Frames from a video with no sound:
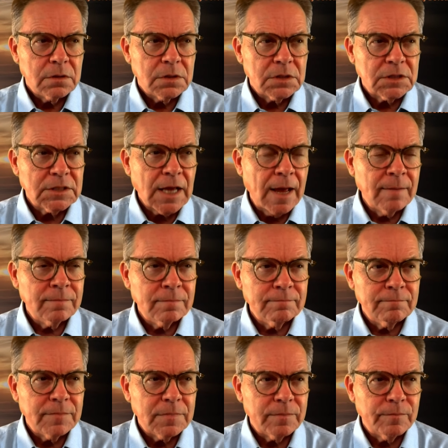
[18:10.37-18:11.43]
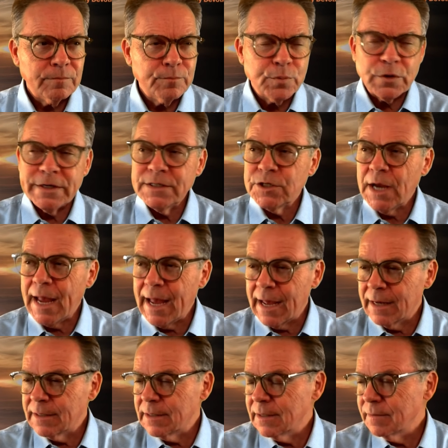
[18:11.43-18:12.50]
some
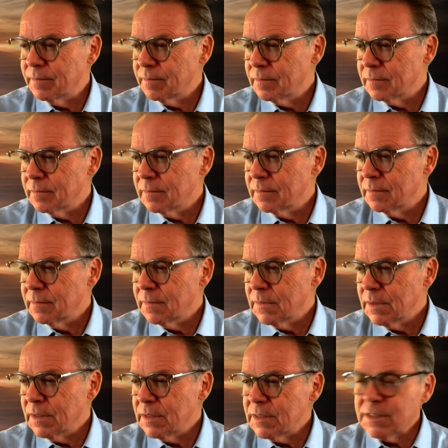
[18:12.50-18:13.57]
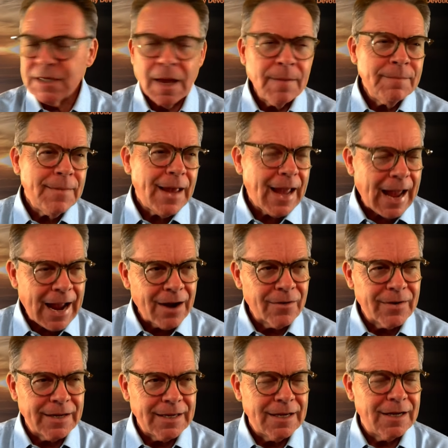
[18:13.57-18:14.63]
bridgehead, some
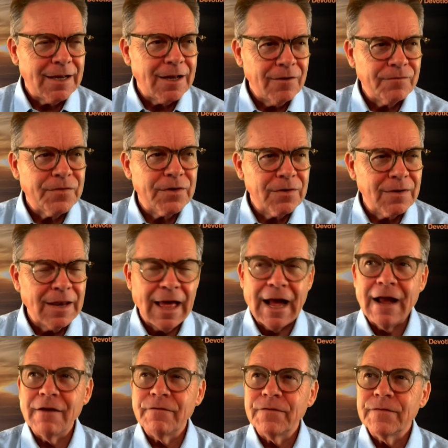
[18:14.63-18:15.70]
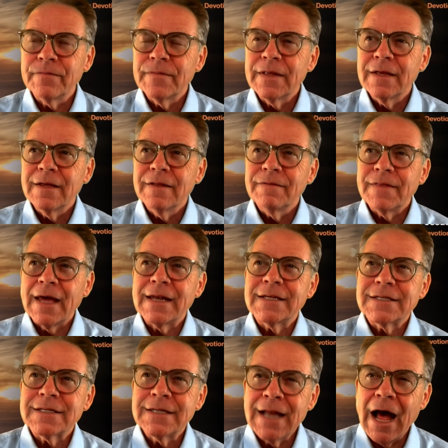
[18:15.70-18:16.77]
area of their life that
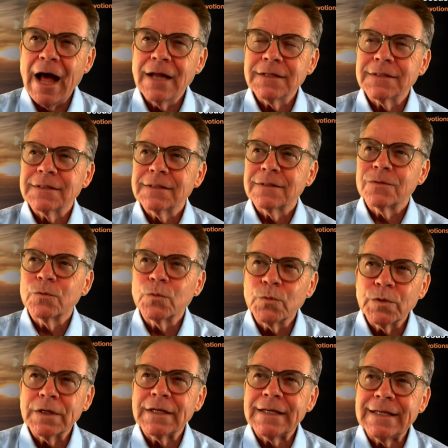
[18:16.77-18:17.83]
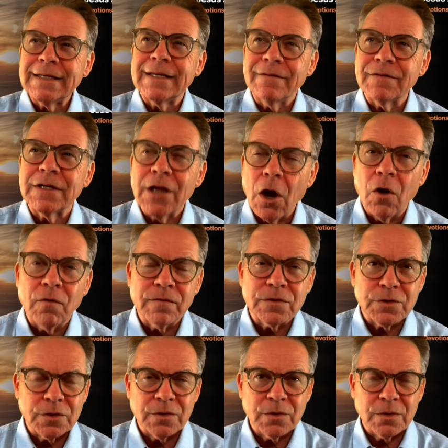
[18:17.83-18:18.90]
is not really given over
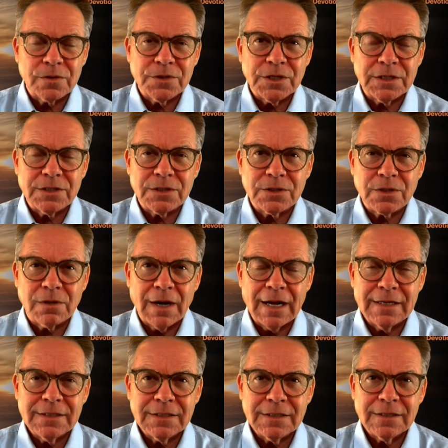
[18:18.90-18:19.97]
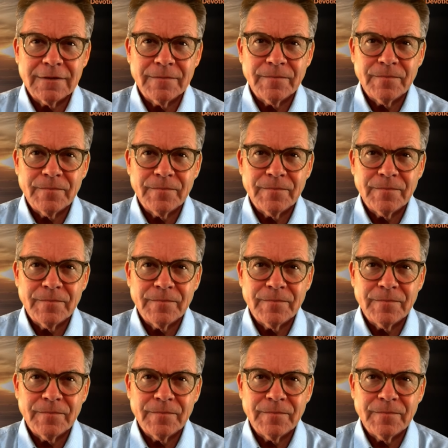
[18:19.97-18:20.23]
to the Lord Jesus Christ.